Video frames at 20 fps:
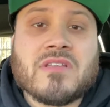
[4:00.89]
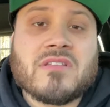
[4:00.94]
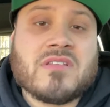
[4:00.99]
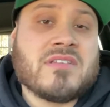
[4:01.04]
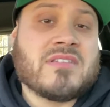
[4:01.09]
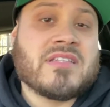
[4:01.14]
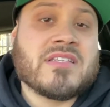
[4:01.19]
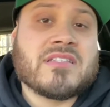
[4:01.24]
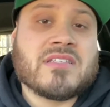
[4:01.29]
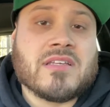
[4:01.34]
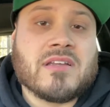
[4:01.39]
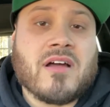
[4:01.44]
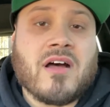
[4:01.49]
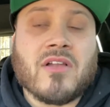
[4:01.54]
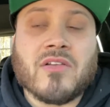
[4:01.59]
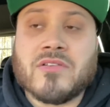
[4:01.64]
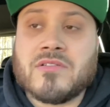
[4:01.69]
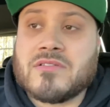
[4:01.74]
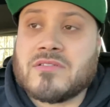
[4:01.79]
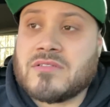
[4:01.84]
to
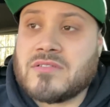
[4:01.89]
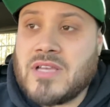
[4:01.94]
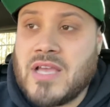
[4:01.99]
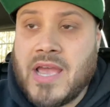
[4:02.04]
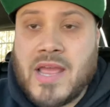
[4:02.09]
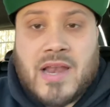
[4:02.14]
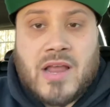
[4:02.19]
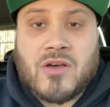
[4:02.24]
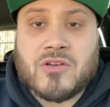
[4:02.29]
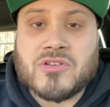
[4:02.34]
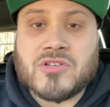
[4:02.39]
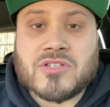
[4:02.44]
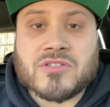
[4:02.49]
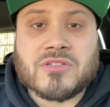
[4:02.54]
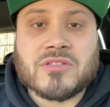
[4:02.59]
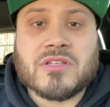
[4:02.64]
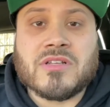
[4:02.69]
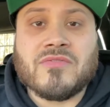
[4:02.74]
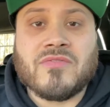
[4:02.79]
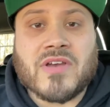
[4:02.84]
$60, and I'll just
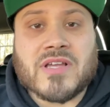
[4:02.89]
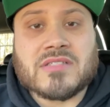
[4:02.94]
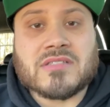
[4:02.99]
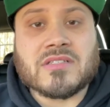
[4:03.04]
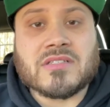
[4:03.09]
invest in